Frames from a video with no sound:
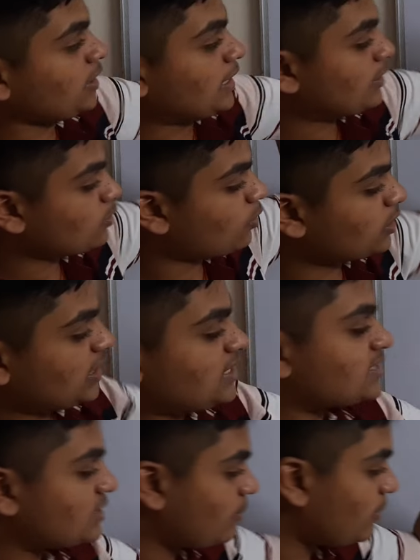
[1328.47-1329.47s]
in total
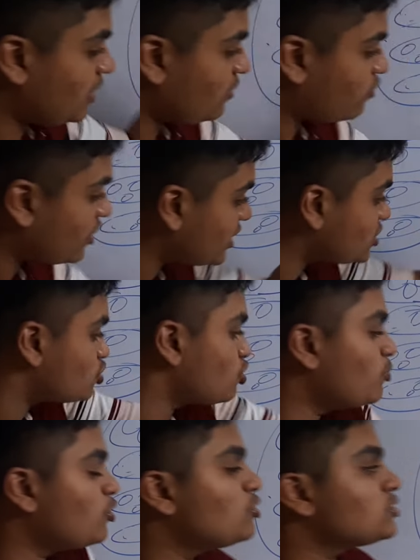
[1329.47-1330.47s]
seminiferous
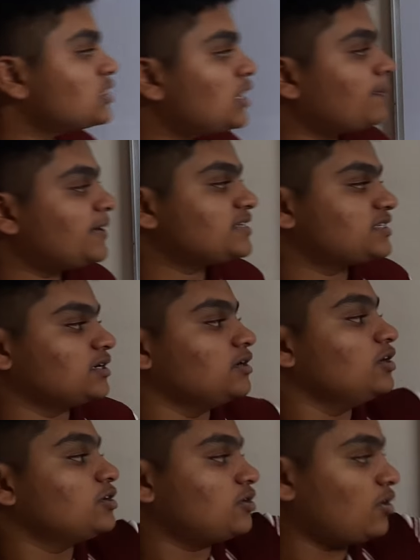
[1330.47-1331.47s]
tubules are present?
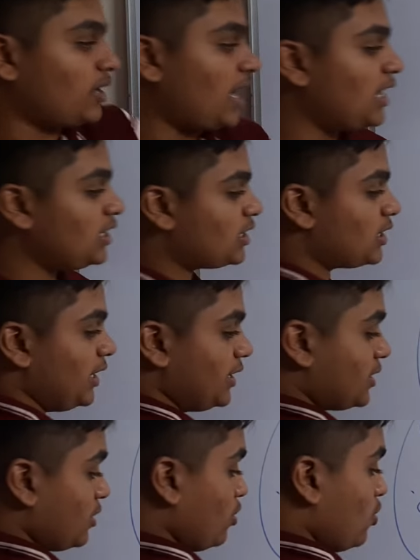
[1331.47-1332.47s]
Now
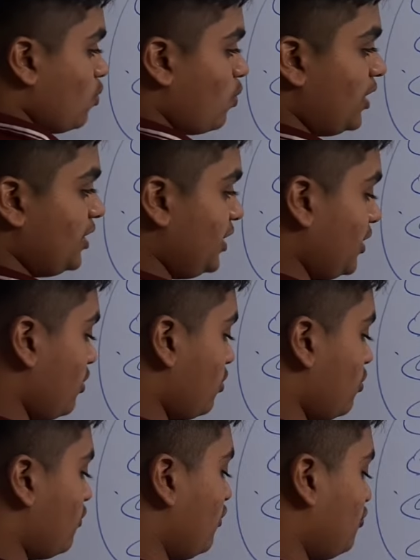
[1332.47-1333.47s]
calculate. 1 into
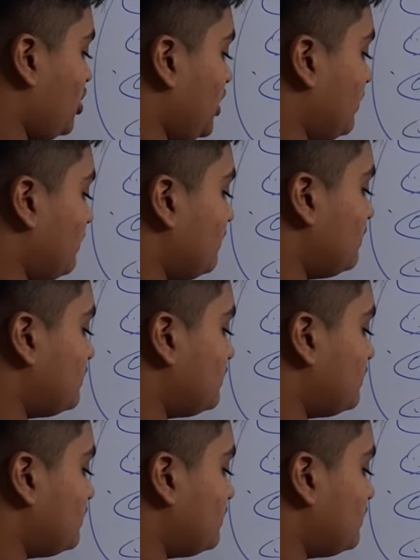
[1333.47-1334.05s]
250.